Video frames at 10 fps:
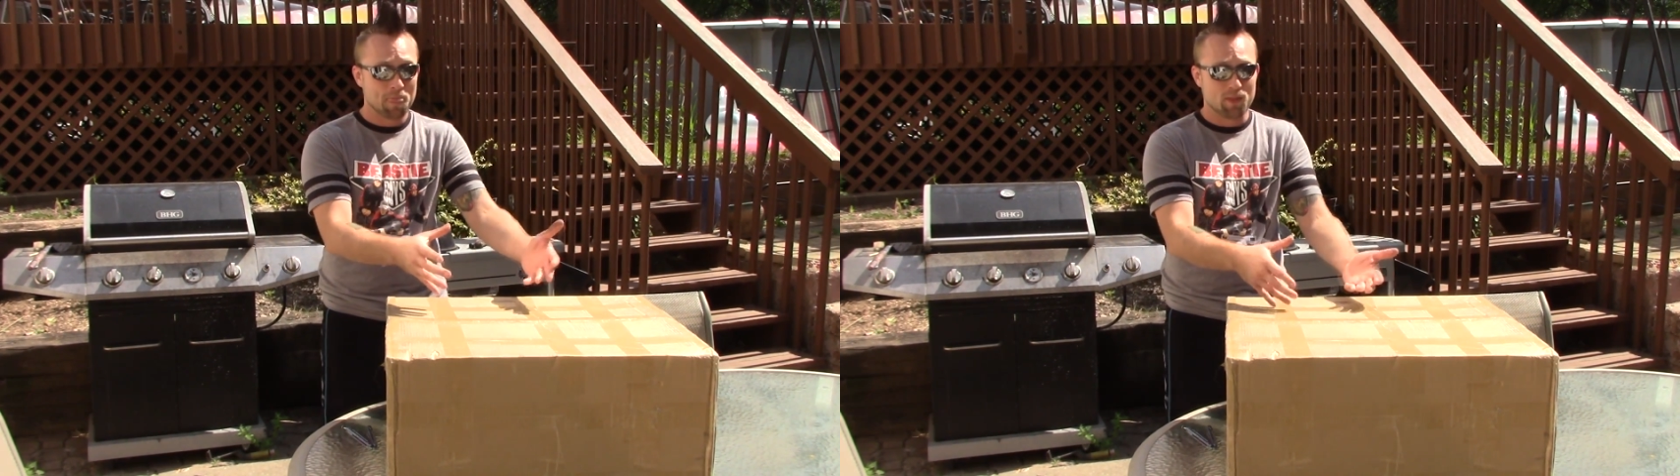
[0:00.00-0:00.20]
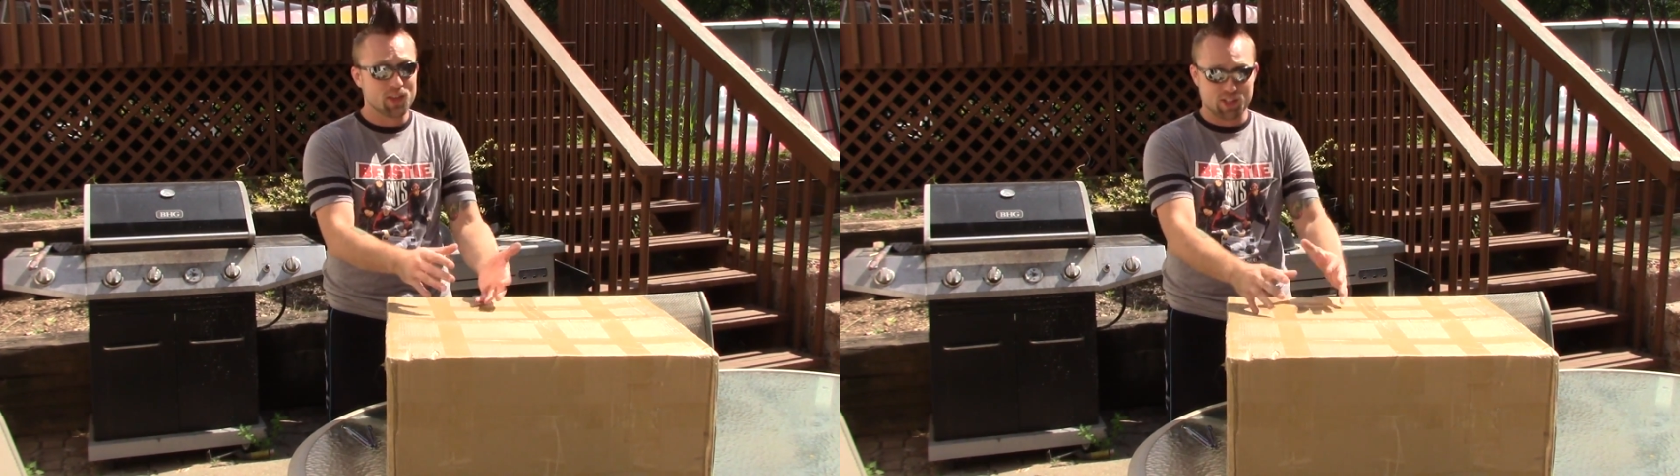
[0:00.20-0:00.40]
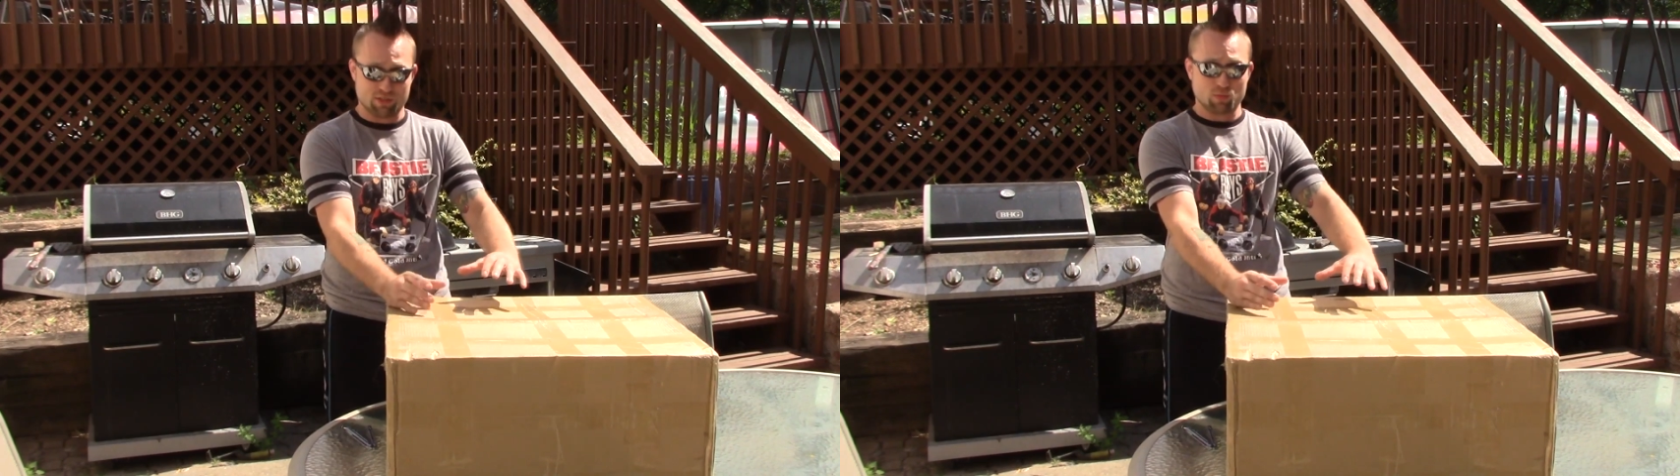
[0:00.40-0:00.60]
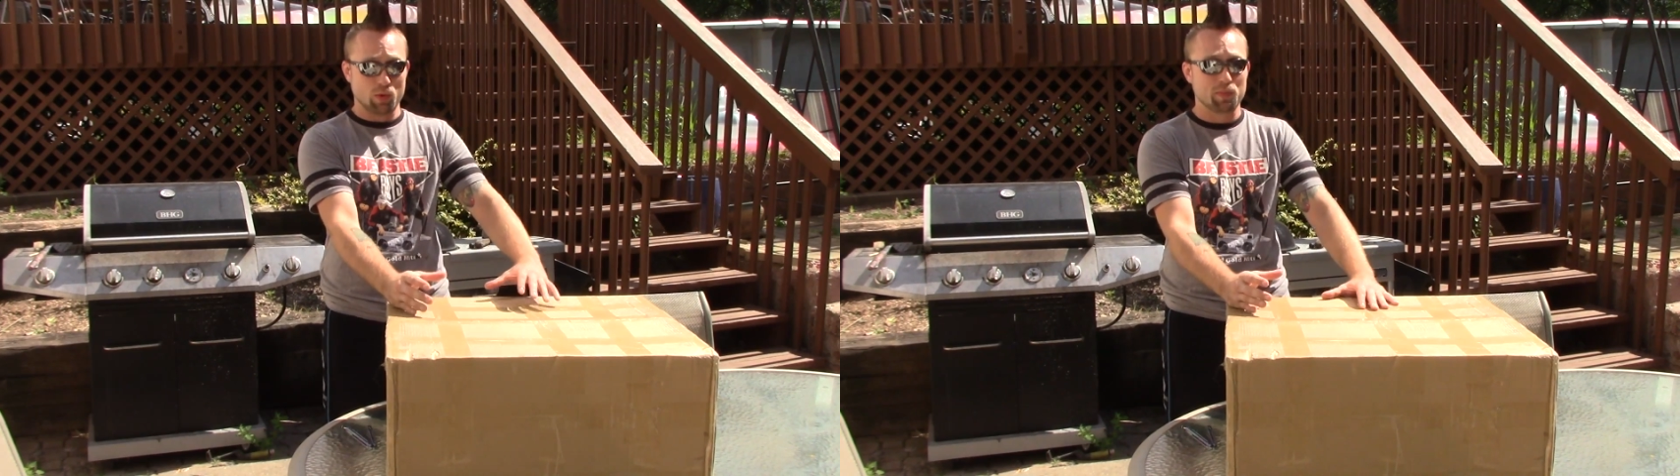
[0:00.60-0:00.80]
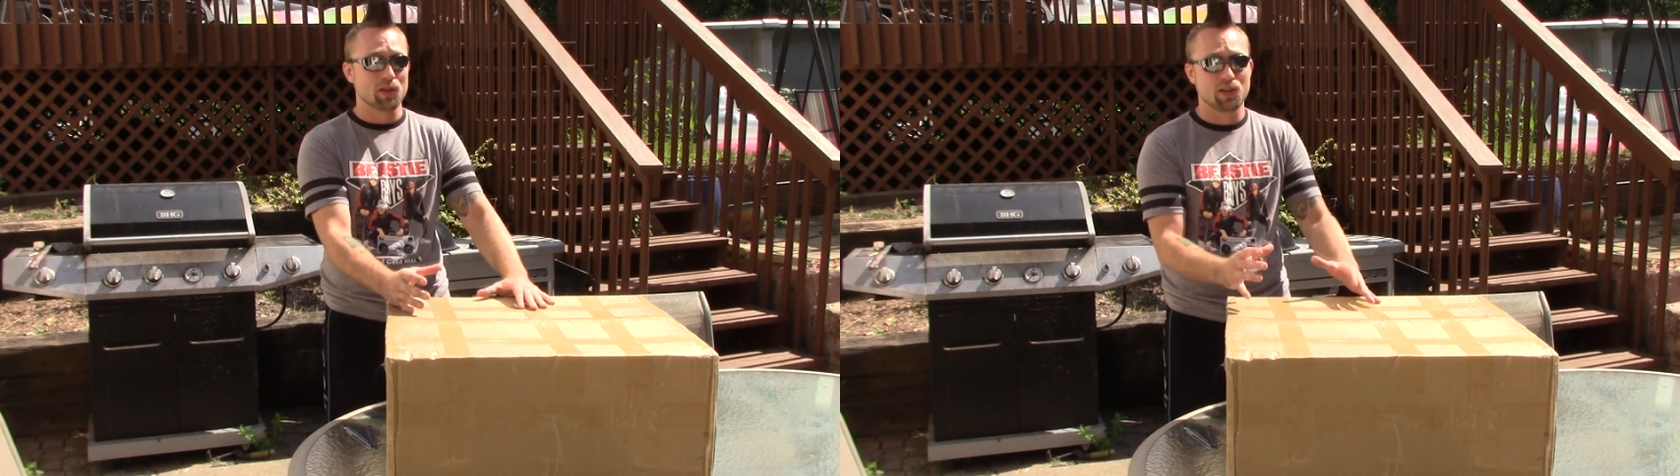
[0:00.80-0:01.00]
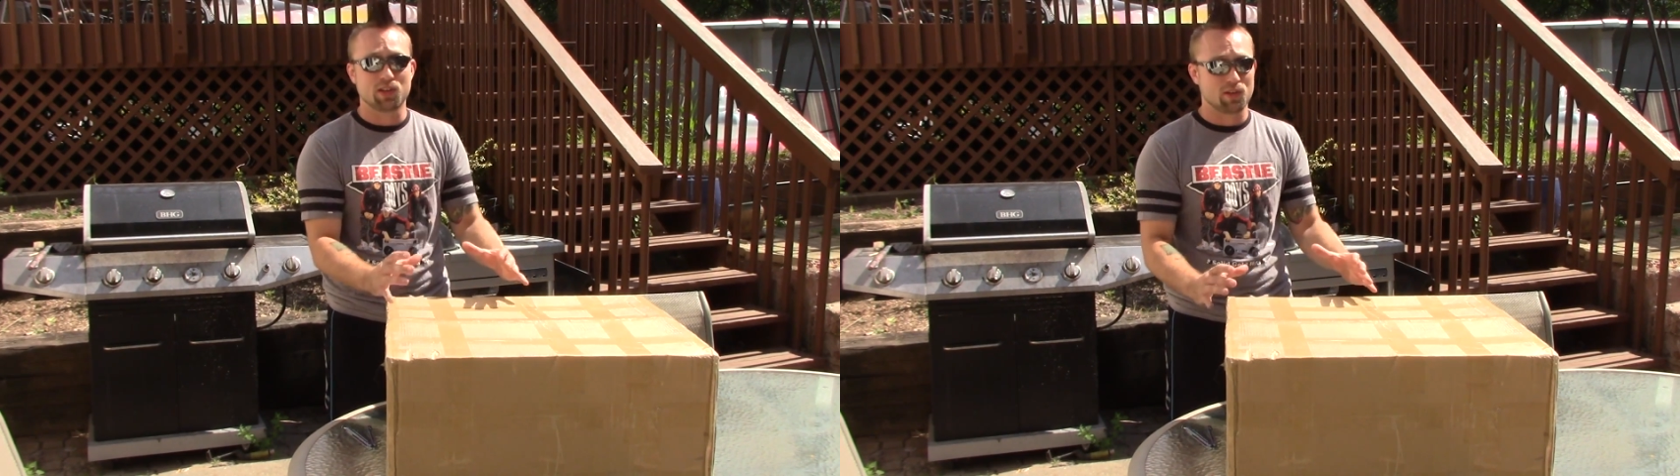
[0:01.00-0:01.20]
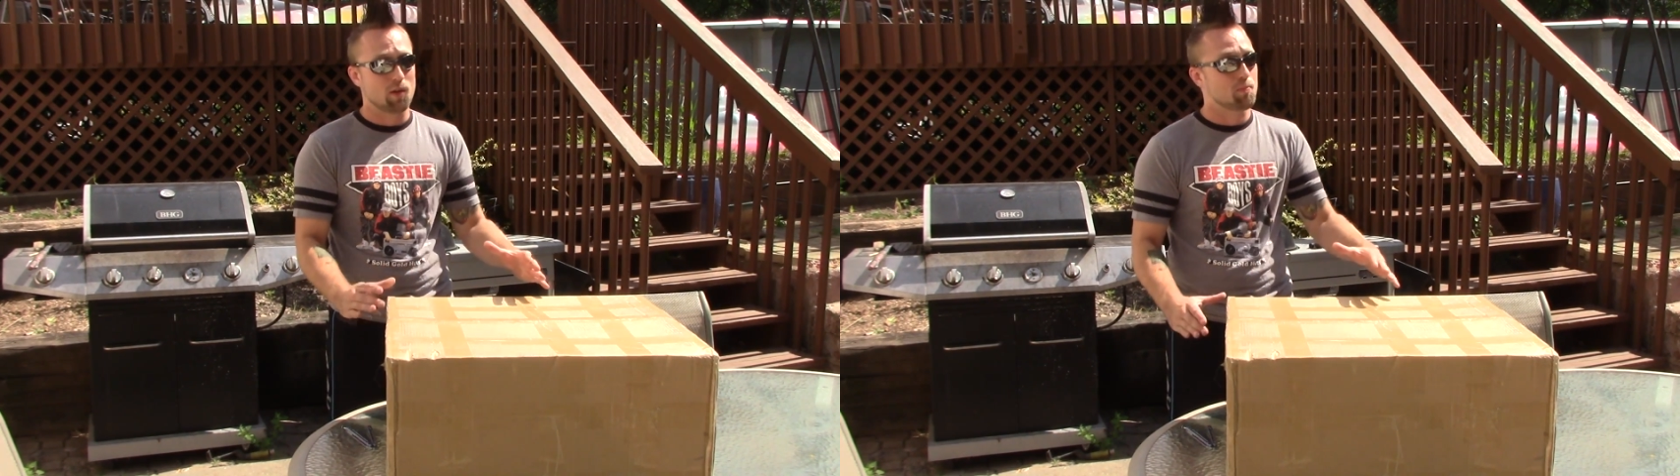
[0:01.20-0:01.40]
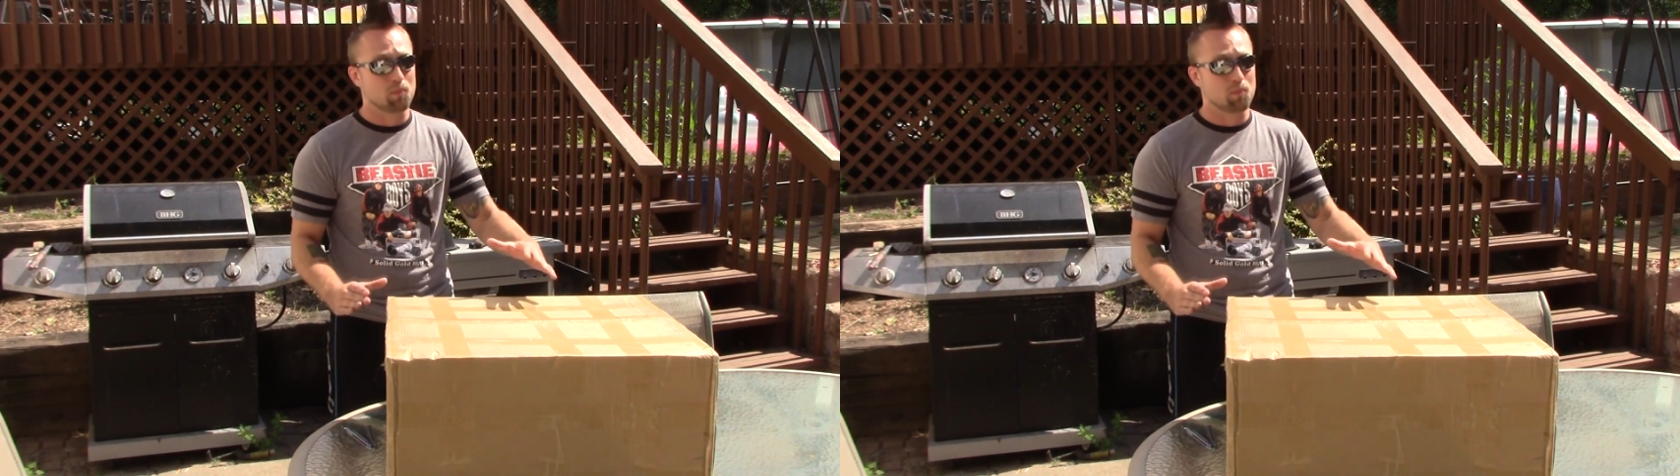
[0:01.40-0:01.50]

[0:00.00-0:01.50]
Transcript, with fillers: this would be a